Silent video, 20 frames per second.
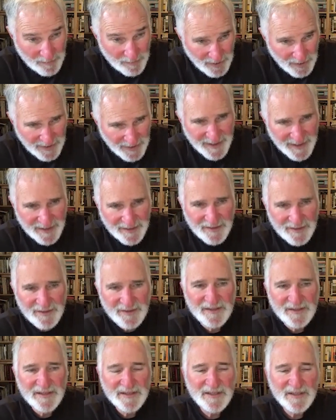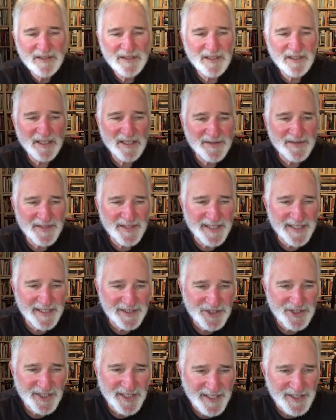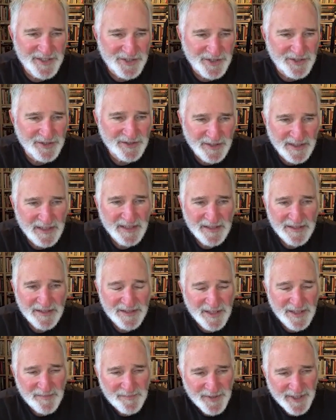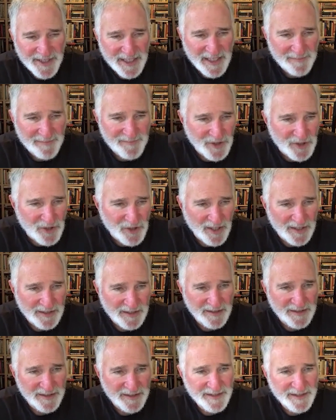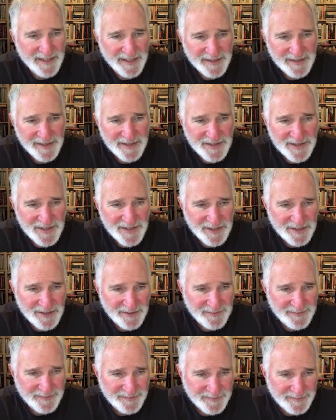political than educational, to pick up the gauntlet and continue.